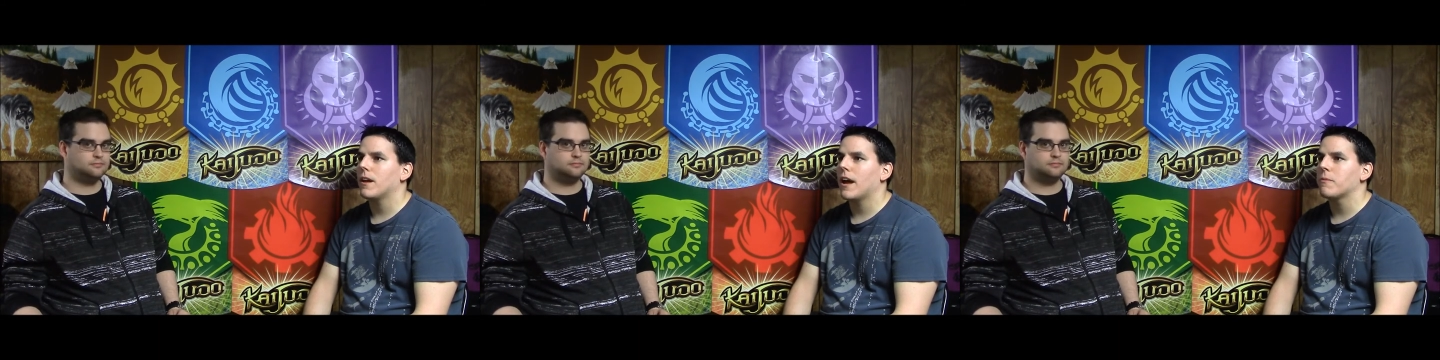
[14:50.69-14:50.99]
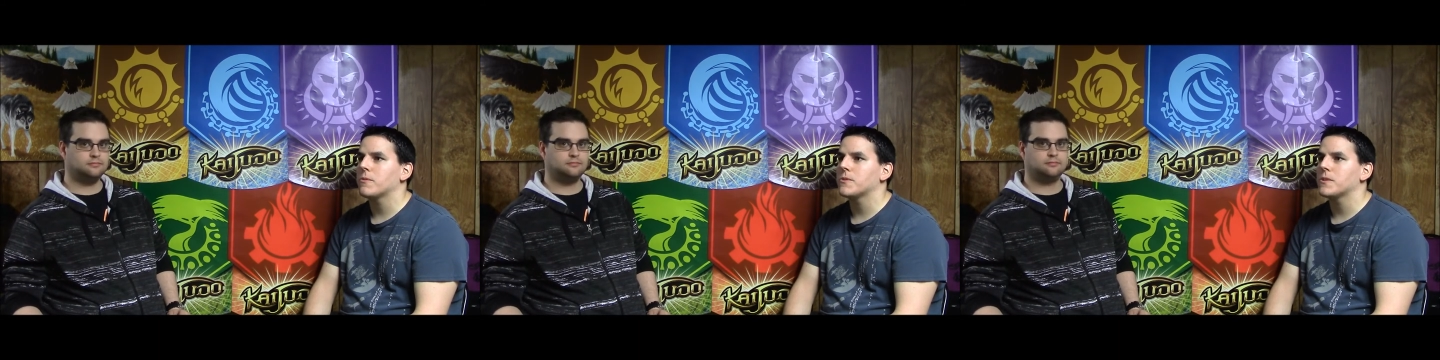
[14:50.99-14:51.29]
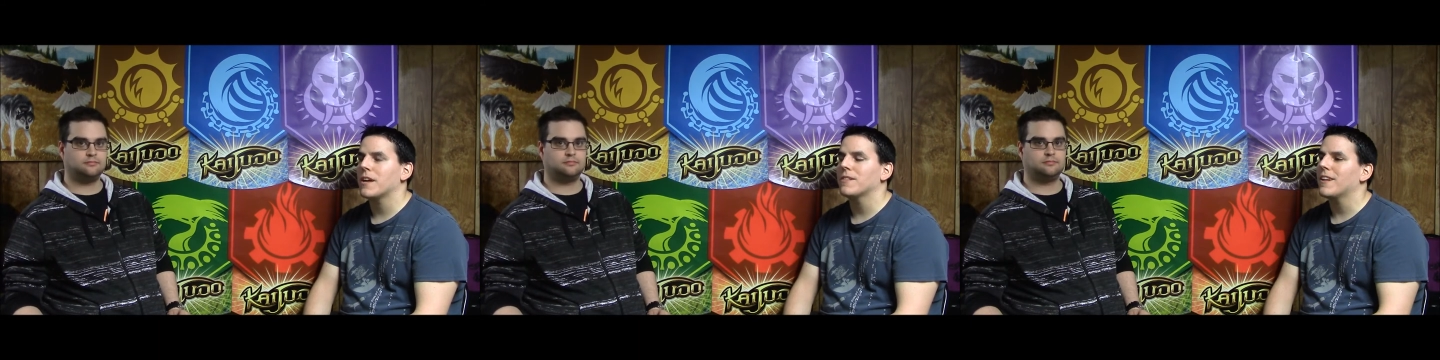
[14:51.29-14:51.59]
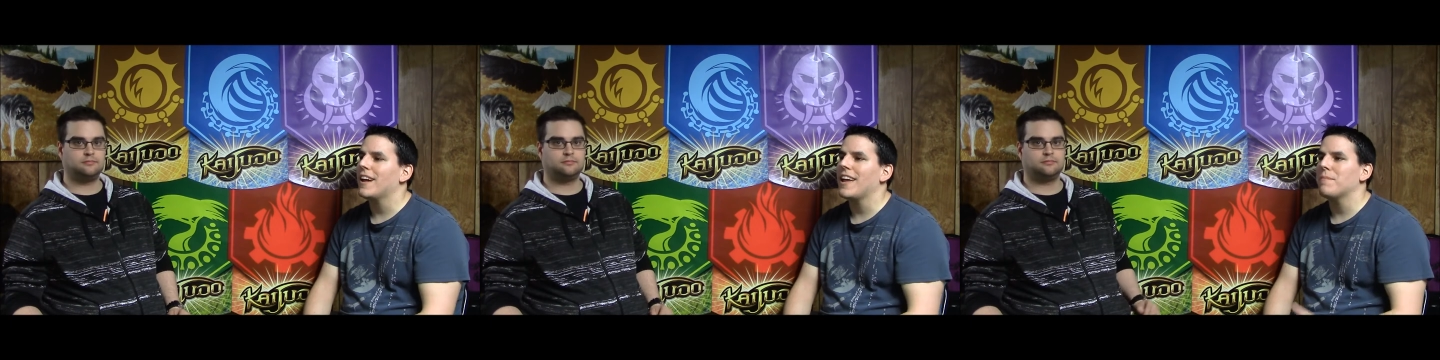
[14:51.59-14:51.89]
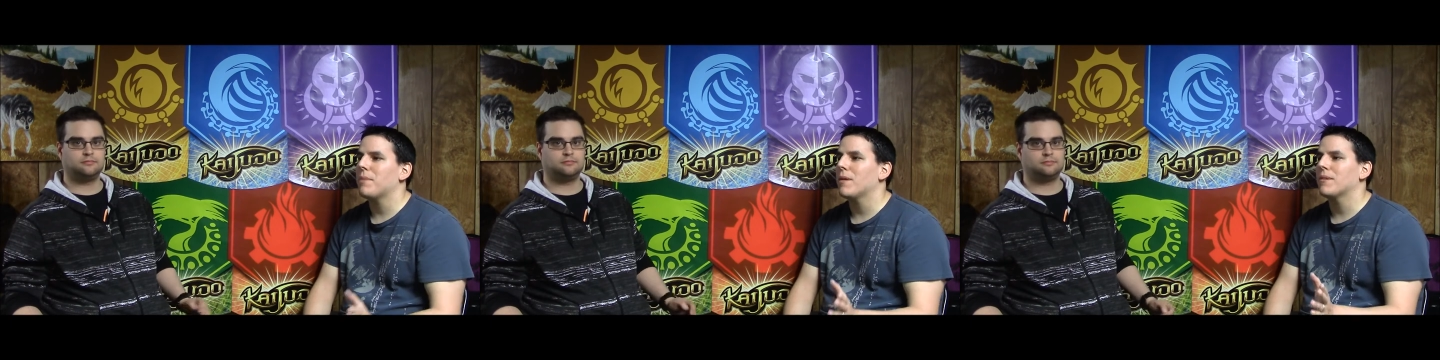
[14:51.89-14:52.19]
Speaker 1: I was I, I
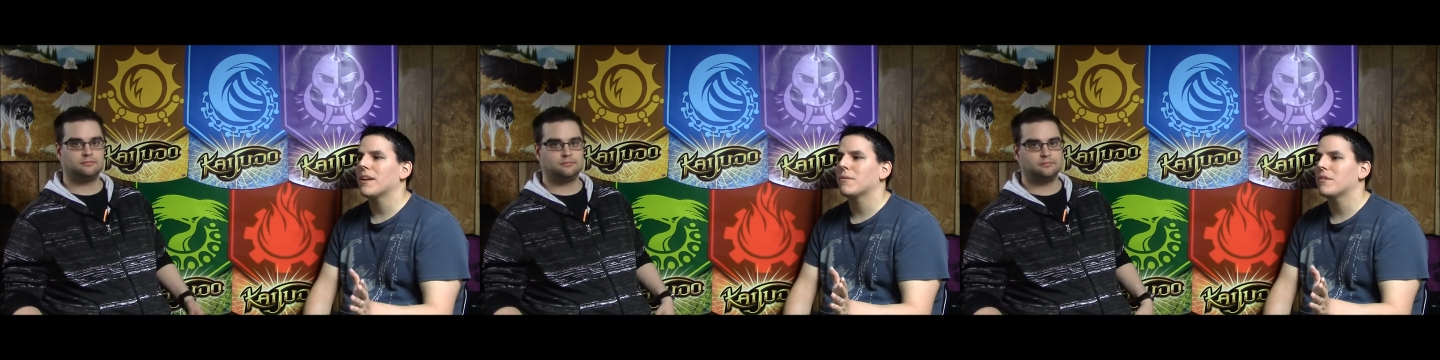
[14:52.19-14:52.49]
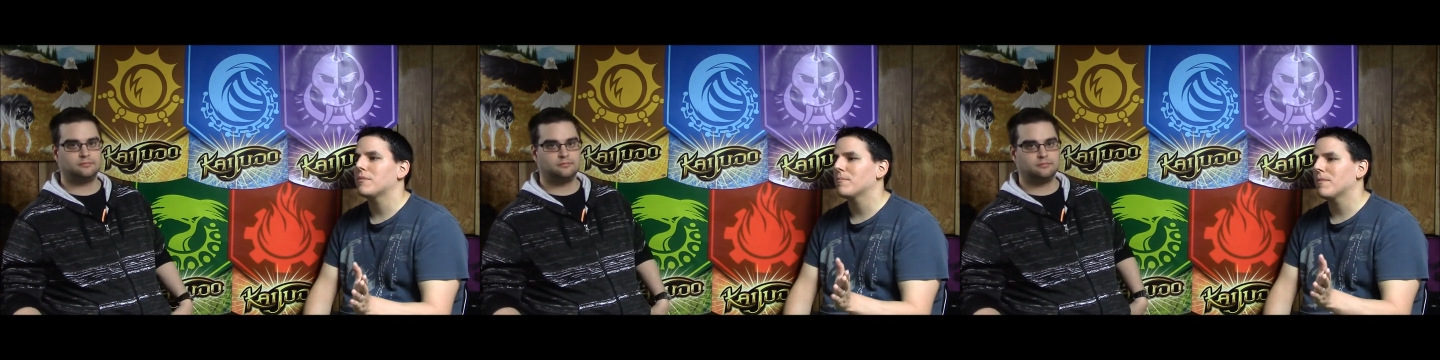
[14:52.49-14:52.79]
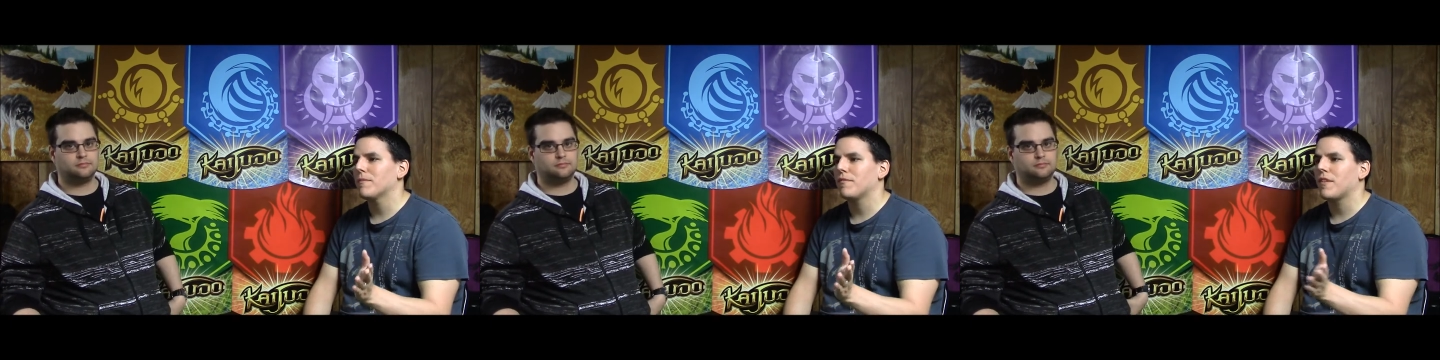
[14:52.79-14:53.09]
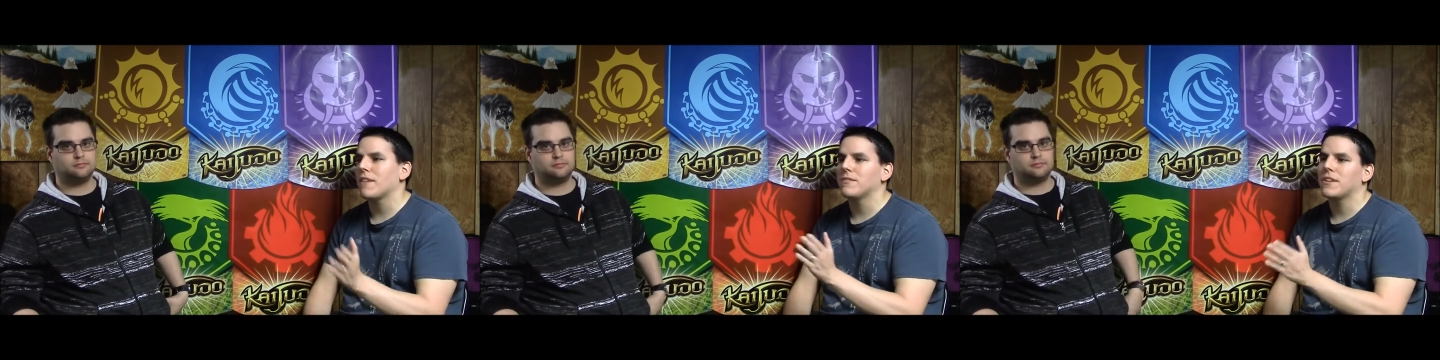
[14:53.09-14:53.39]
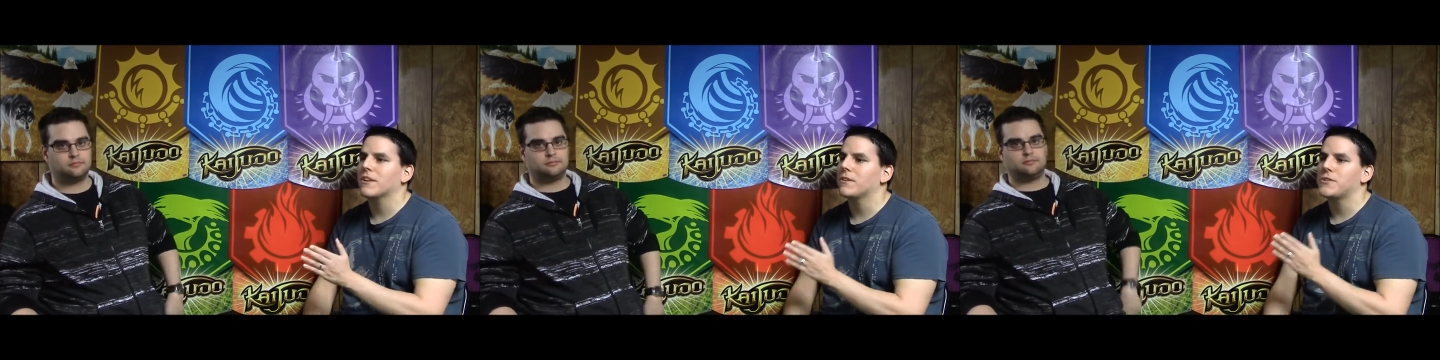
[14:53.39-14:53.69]
had probably anywhere from five to
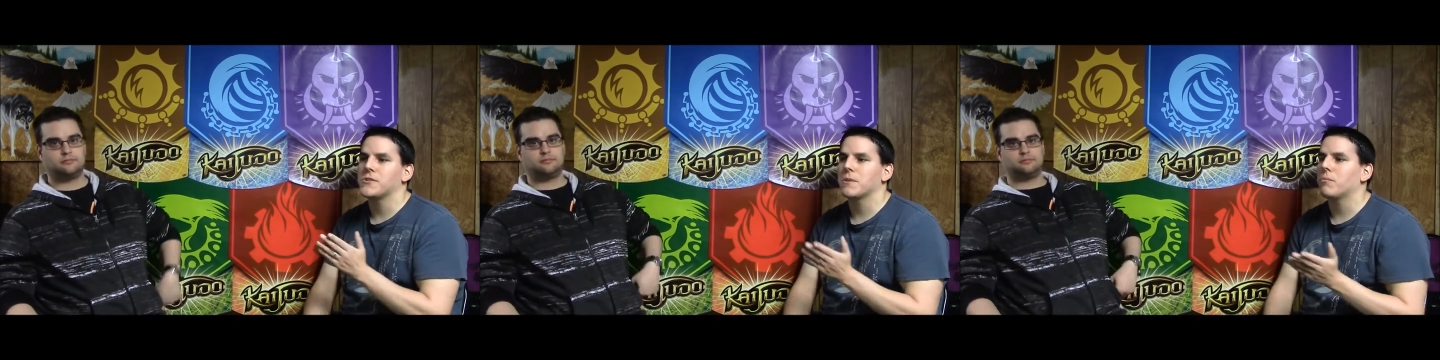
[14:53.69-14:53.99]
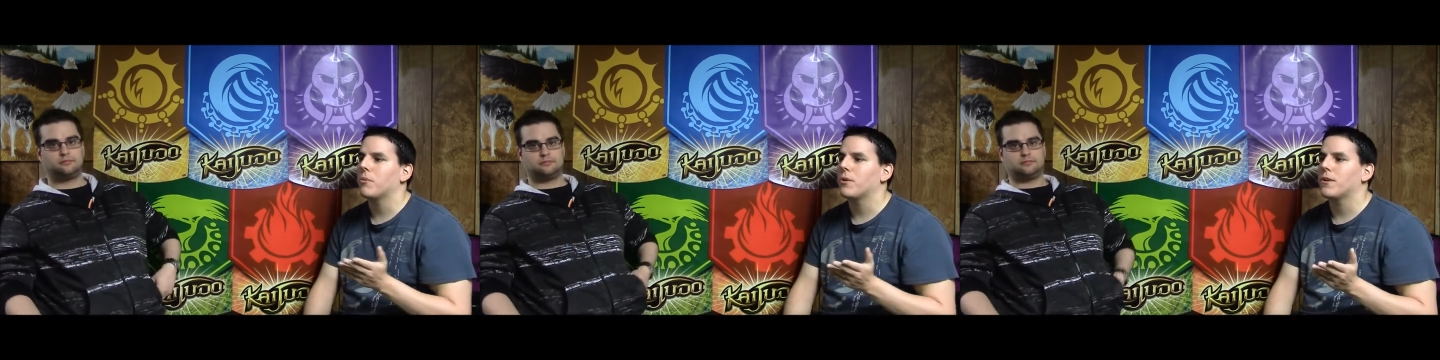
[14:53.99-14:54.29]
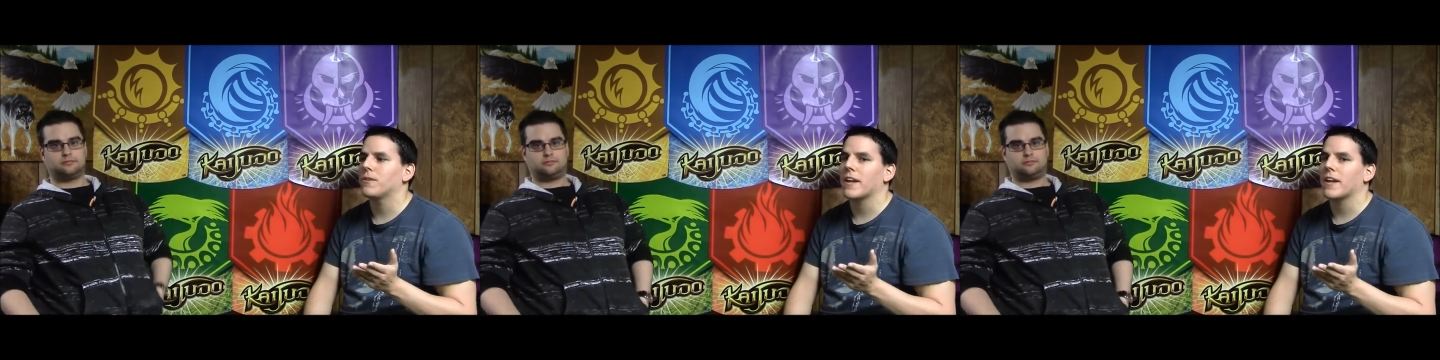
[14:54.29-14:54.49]
ten creatures on board,